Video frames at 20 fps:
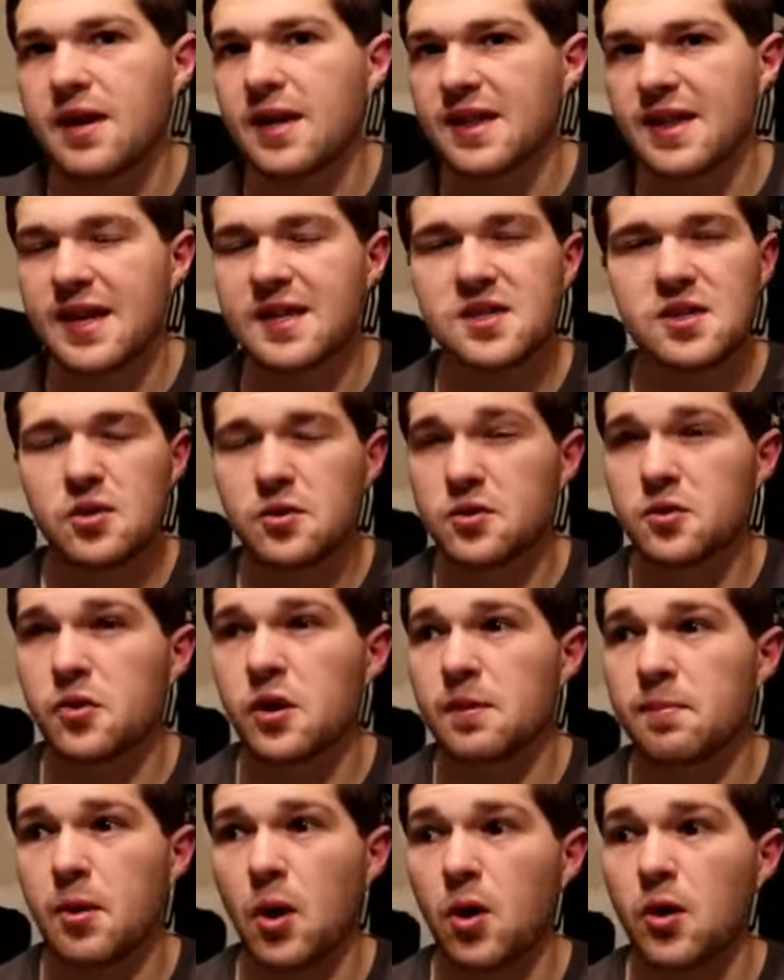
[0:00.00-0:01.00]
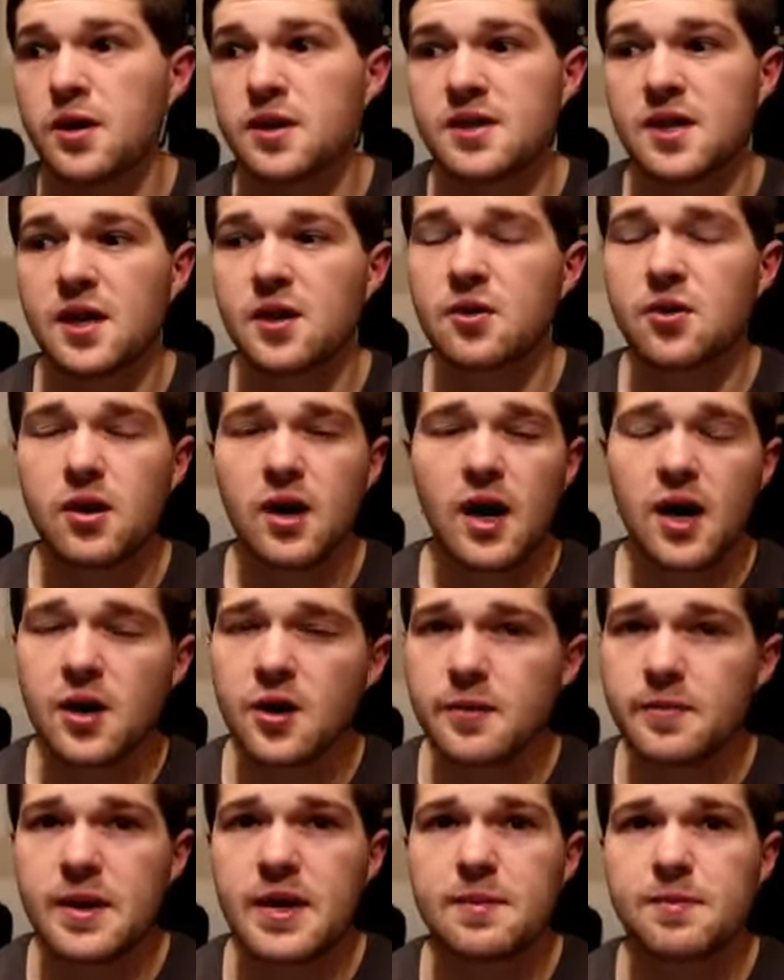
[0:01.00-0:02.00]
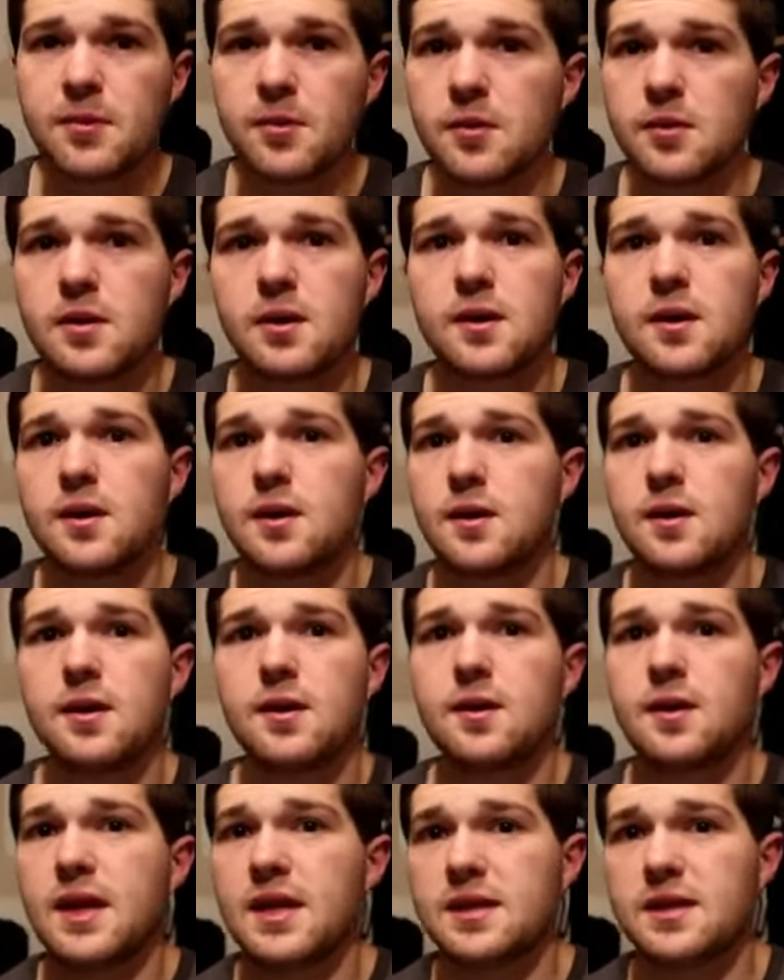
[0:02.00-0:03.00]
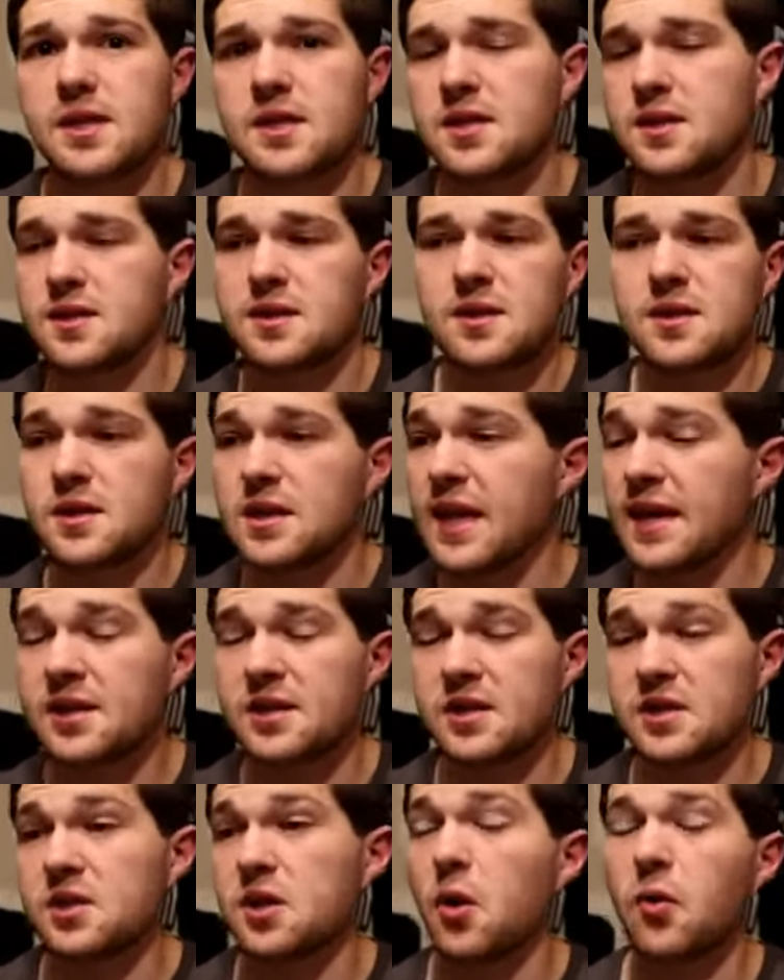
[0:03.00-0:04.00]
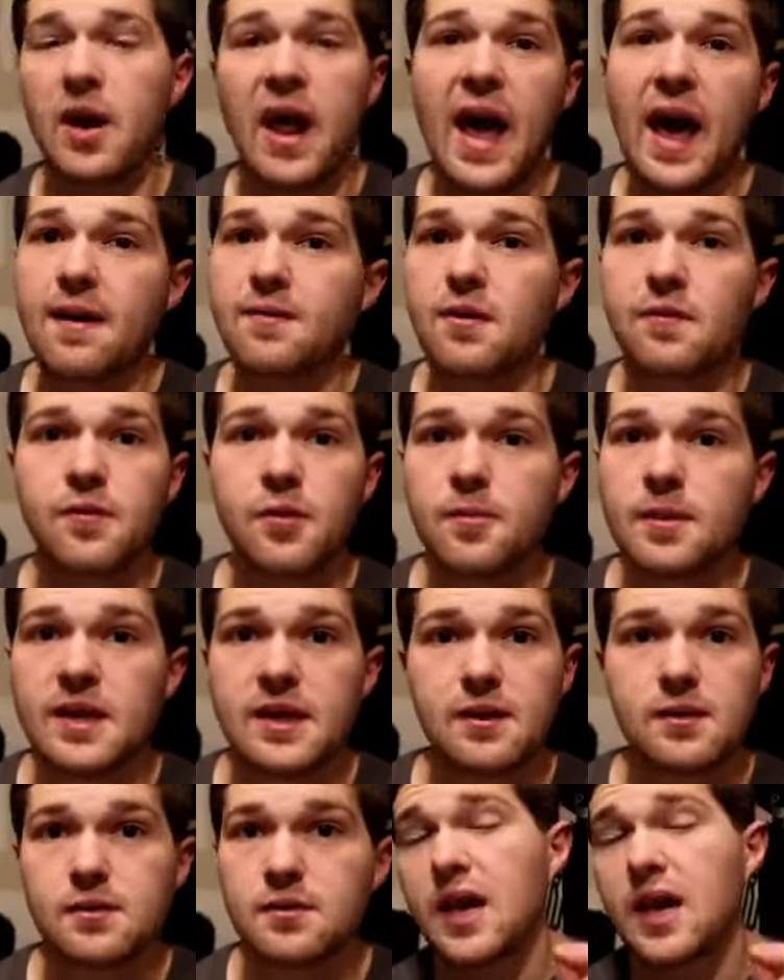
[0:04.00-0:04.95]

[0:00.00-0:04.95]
Unless you're doing parties under 100 people, they just don't have it for me.